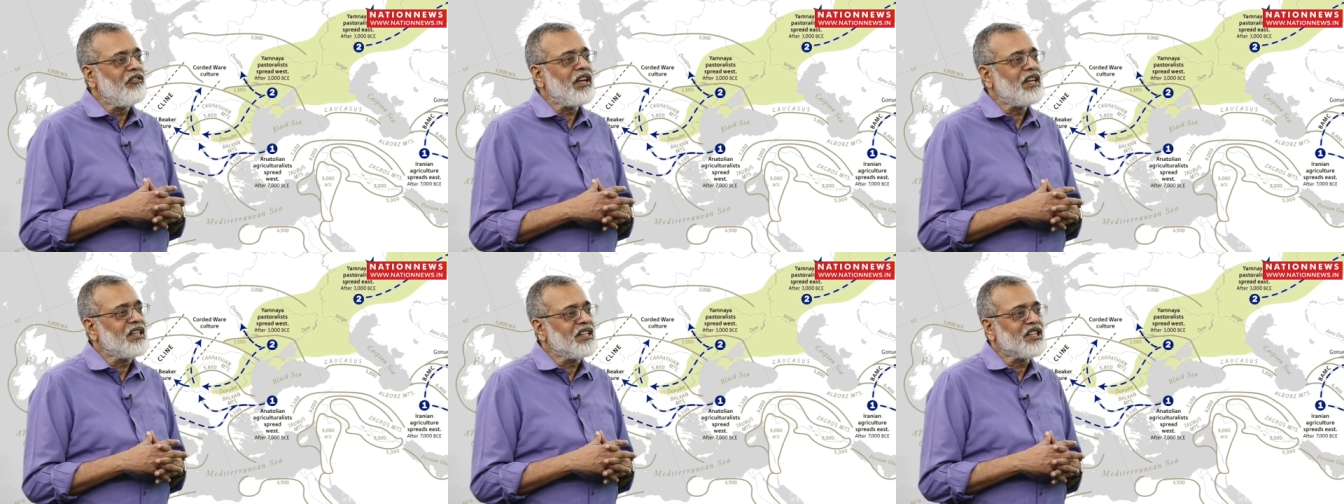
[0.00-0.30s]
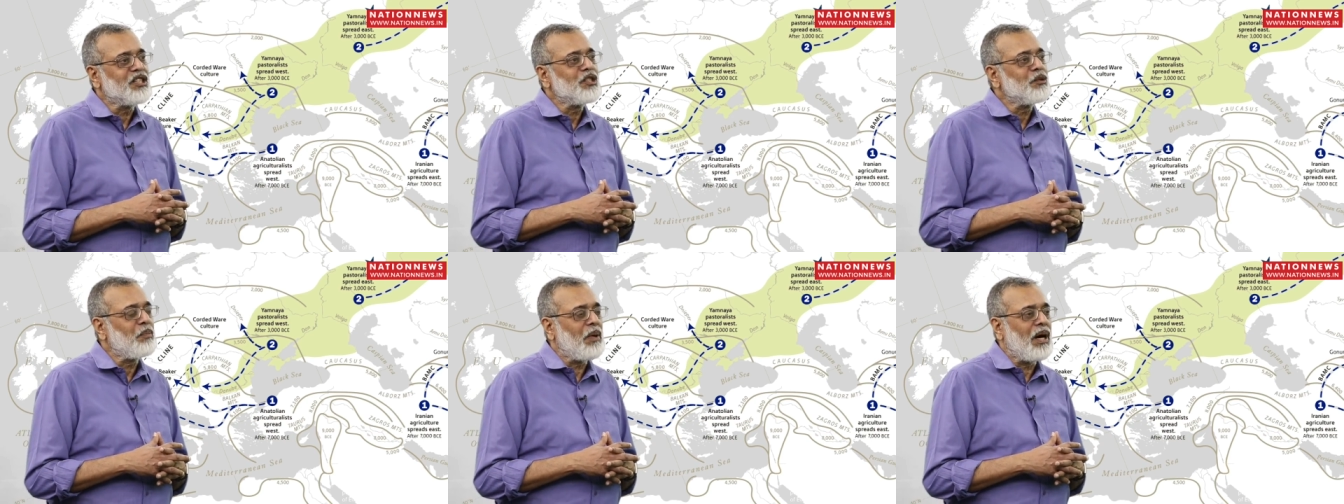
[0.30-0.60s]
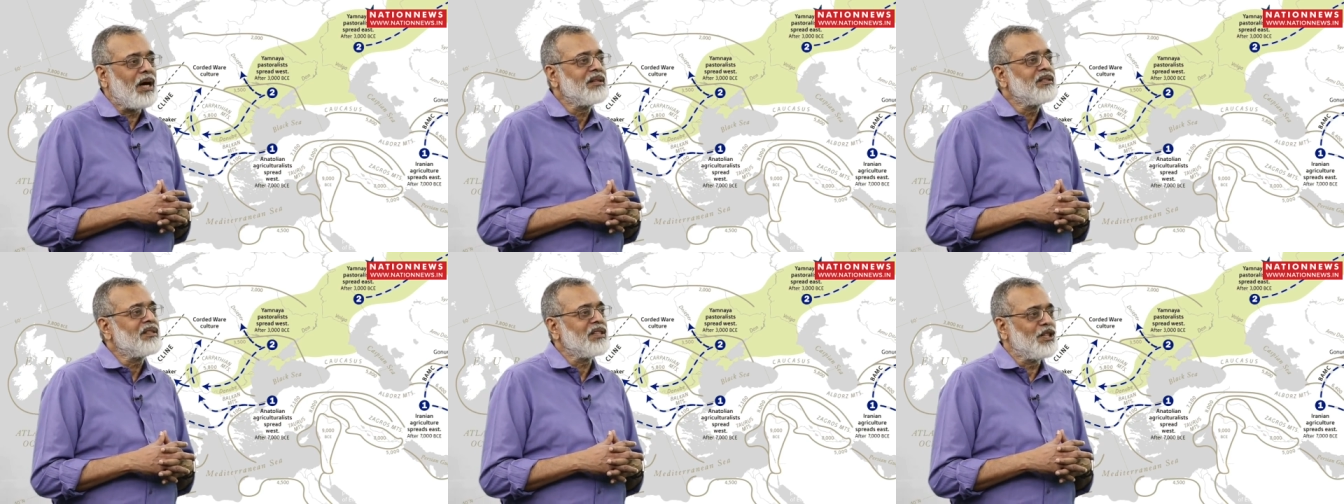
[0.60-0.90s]
various
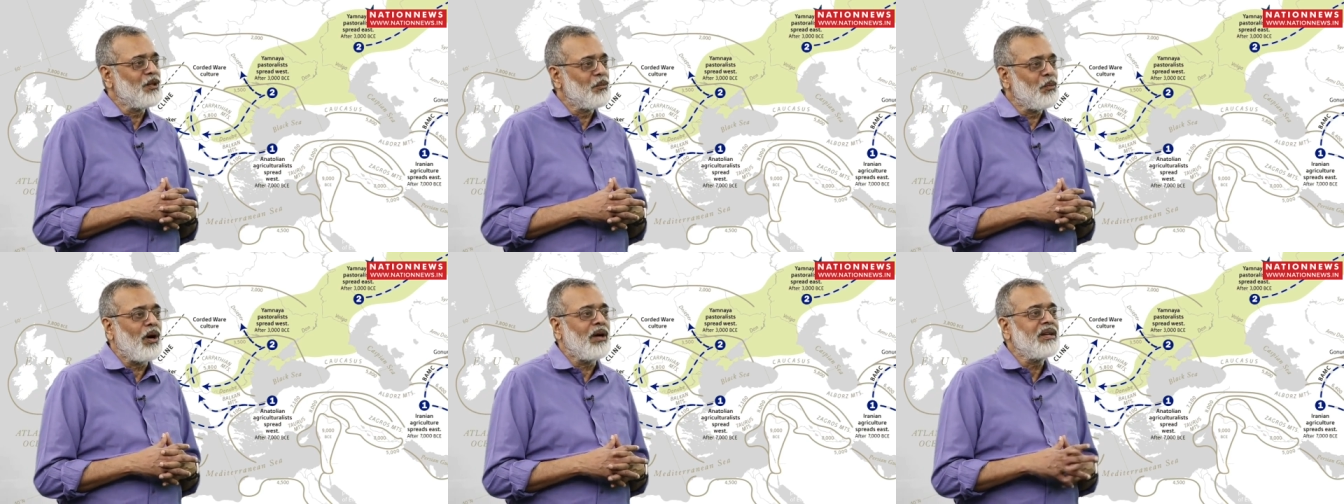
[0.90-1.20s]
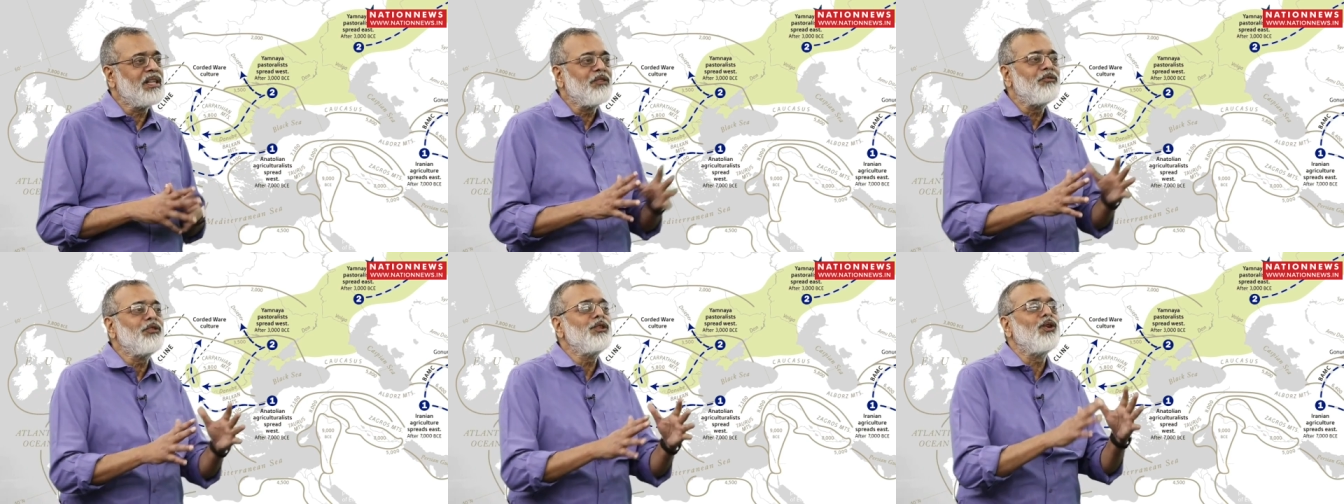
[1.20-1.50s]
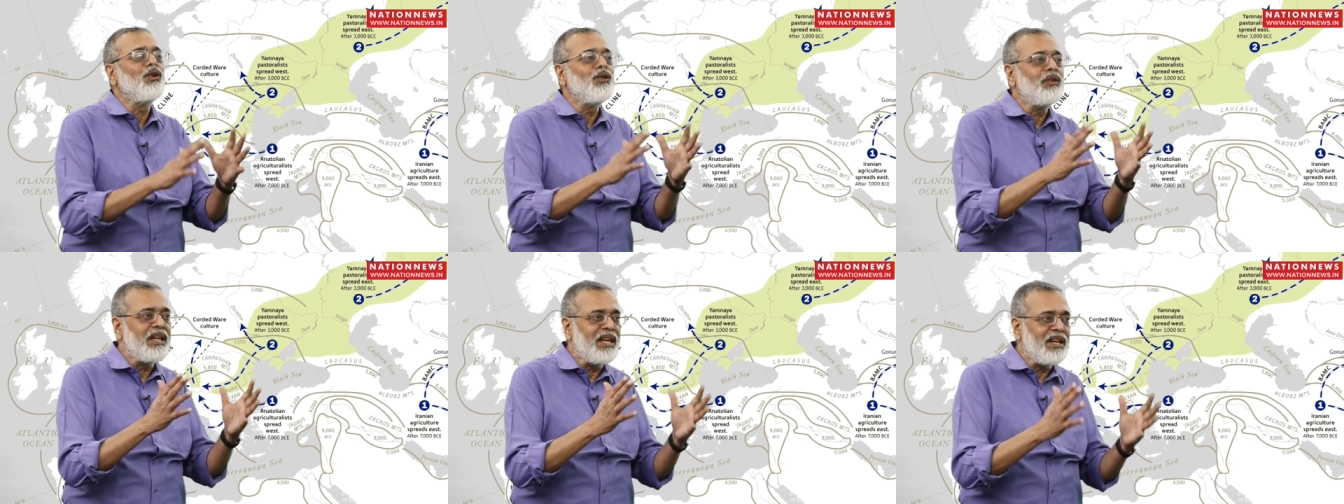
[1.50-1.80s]
parts of the body. If we
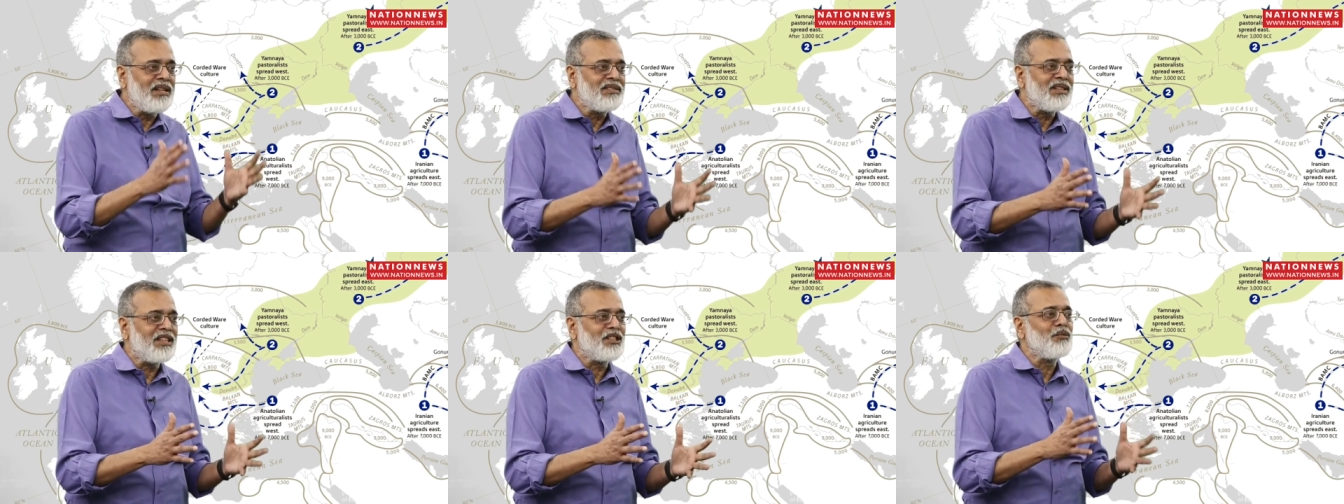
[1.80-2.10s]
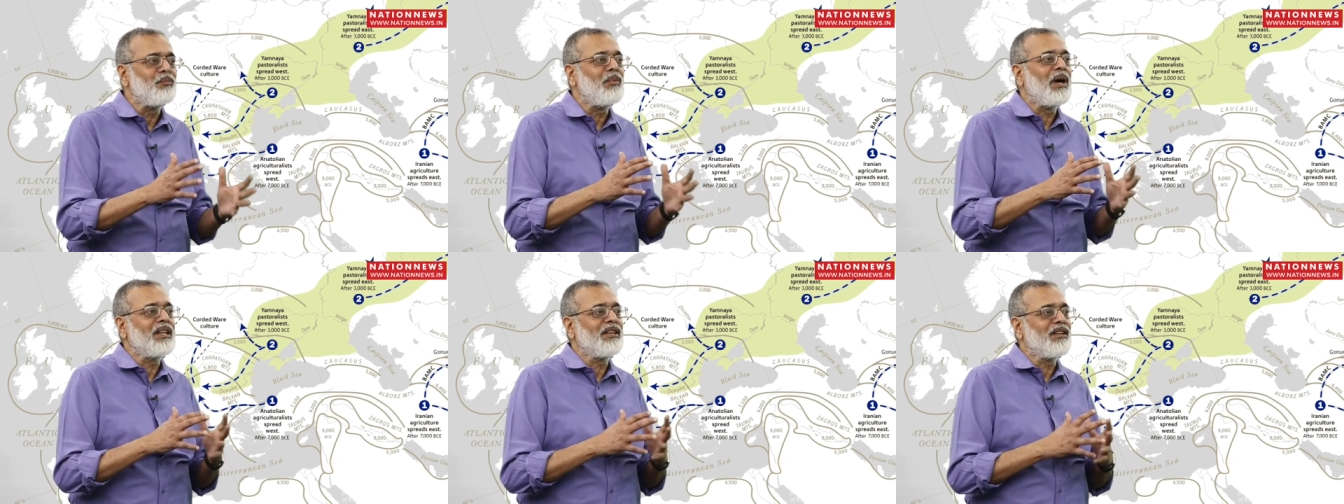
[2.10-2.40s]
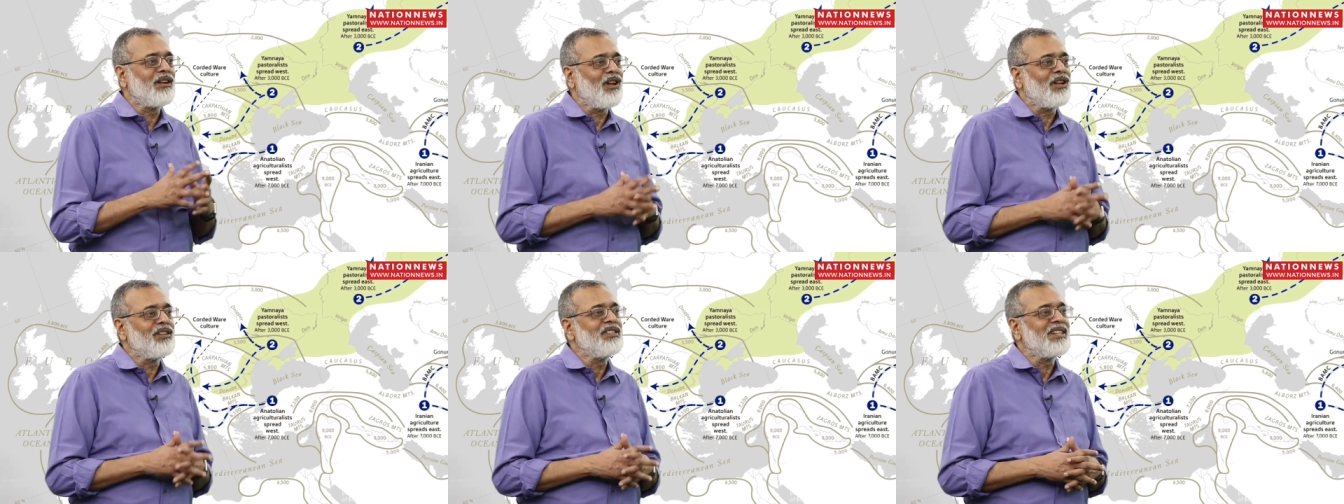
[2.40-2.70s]
don't take such
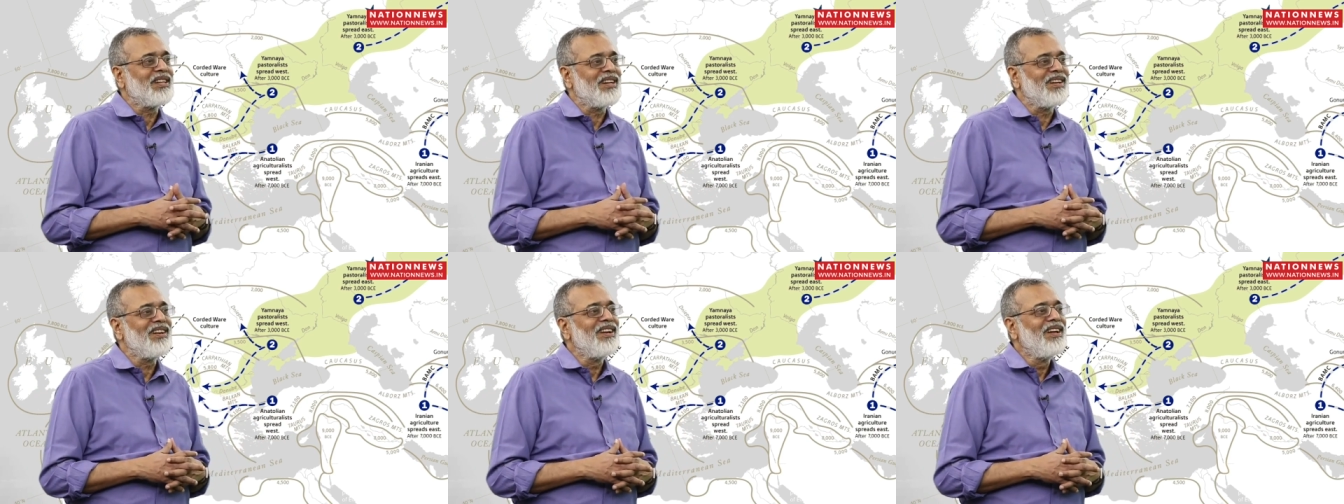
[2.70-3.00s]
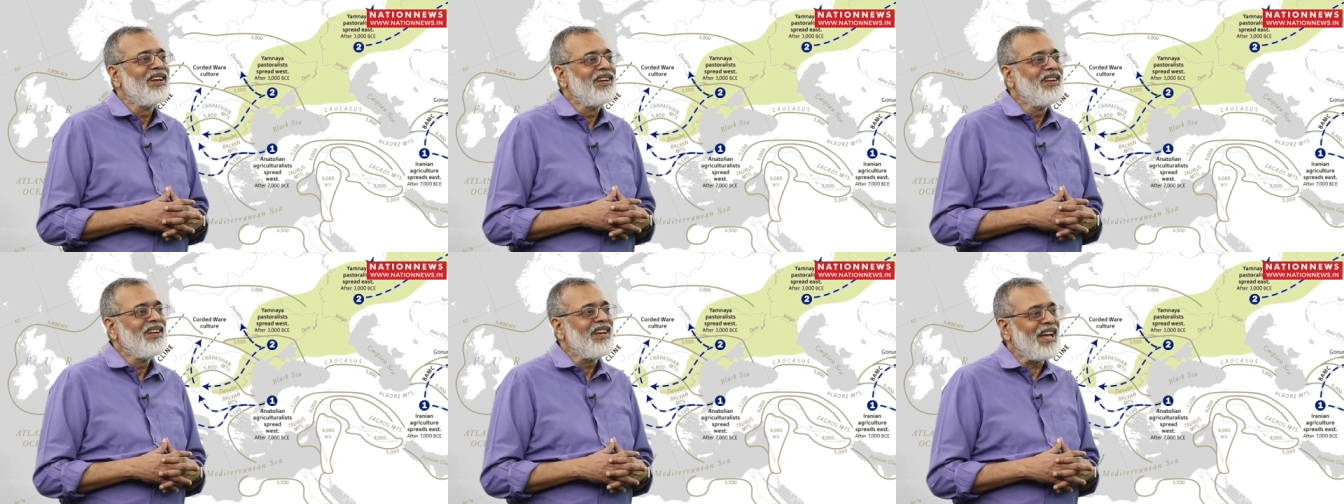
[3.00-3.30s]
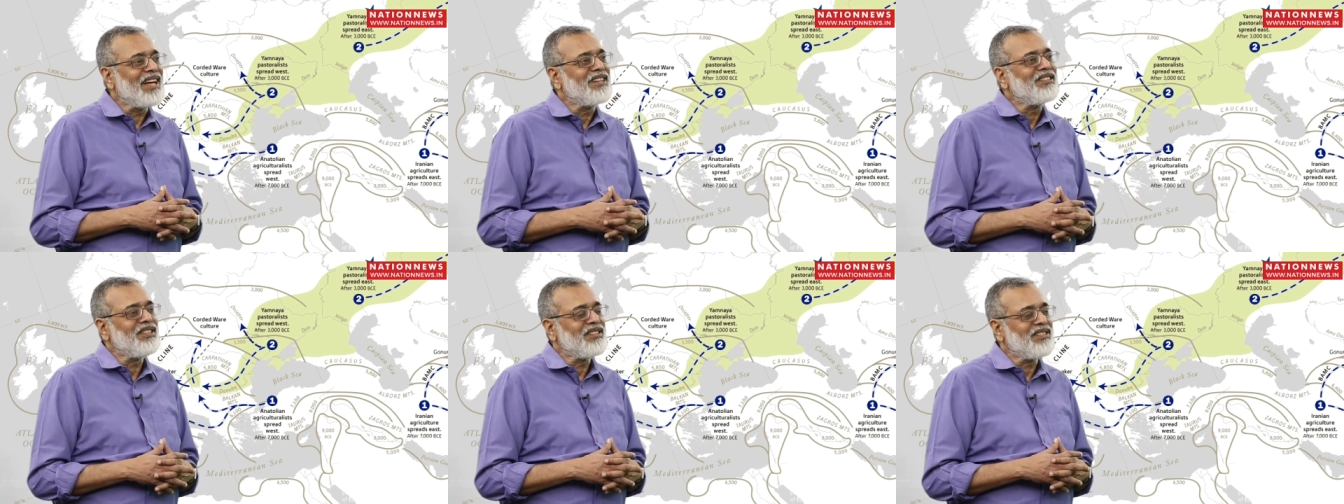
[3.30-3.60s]
mythological
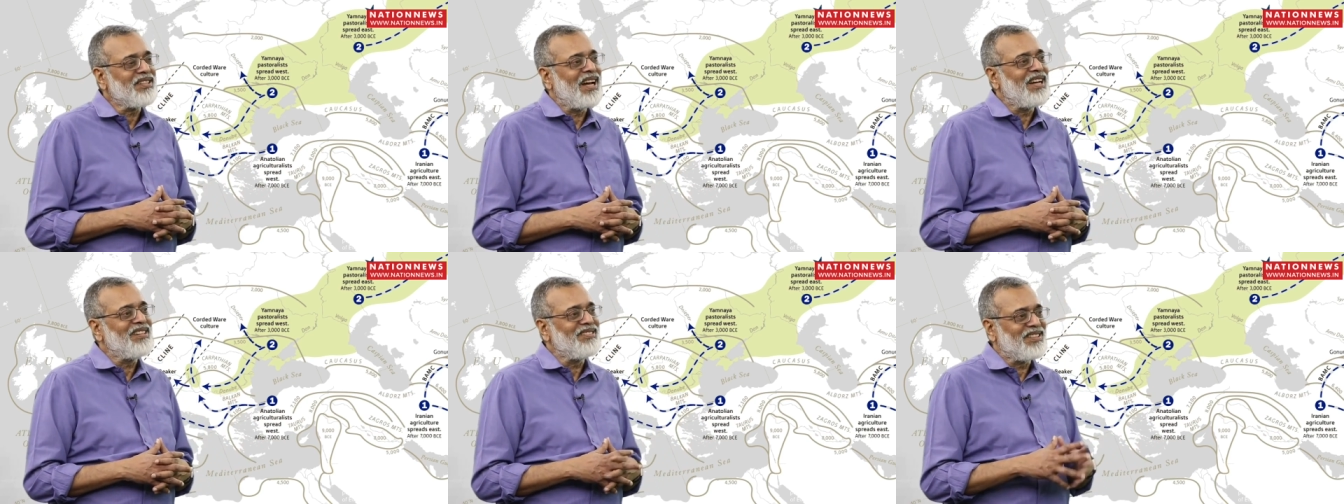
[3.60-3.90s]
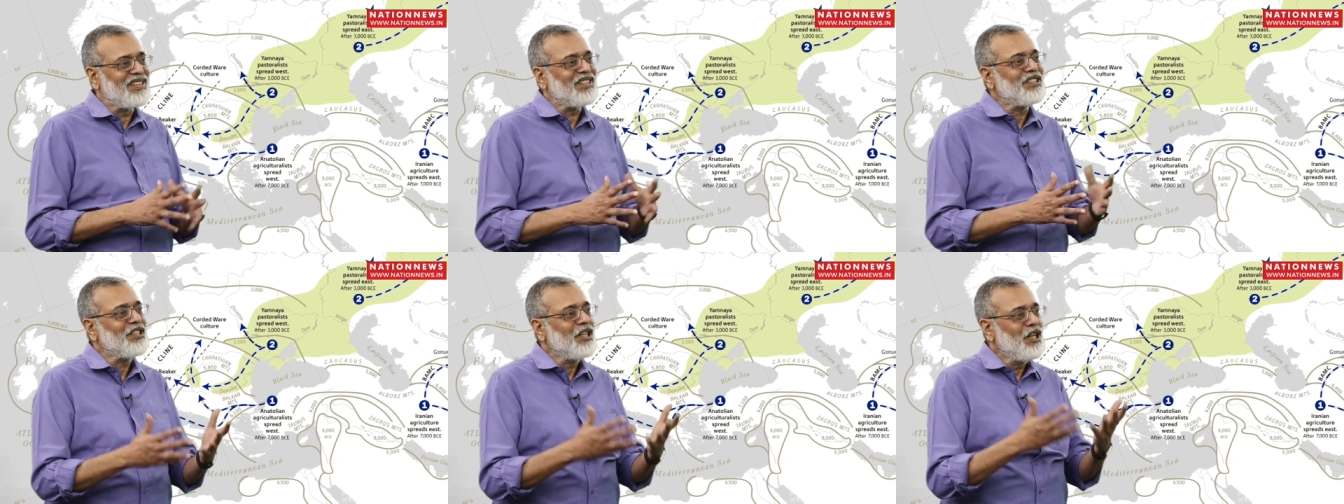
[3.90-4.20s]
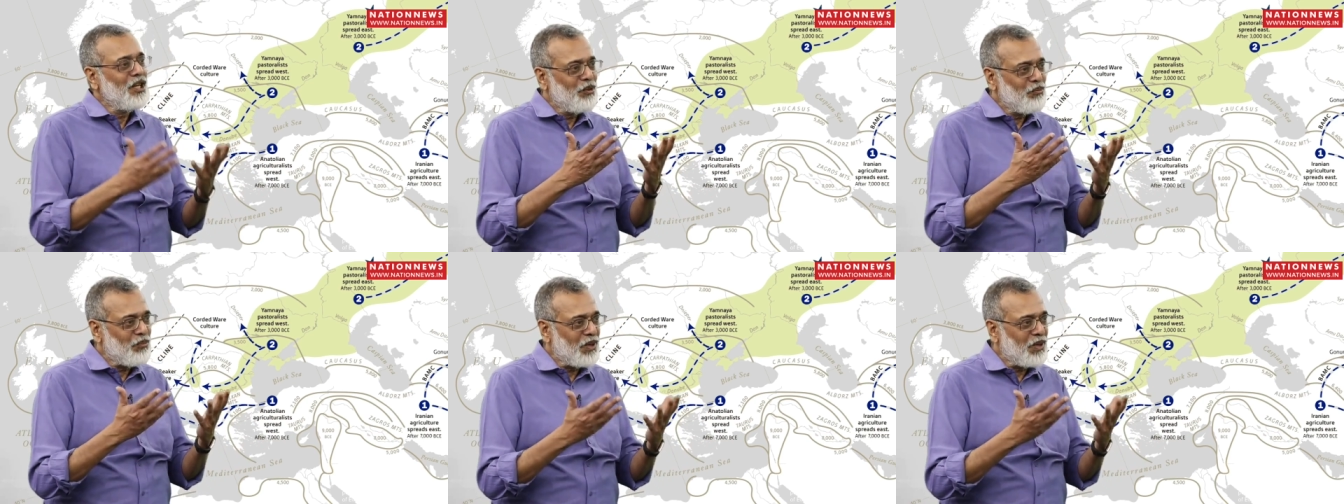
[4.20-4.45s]
exercises,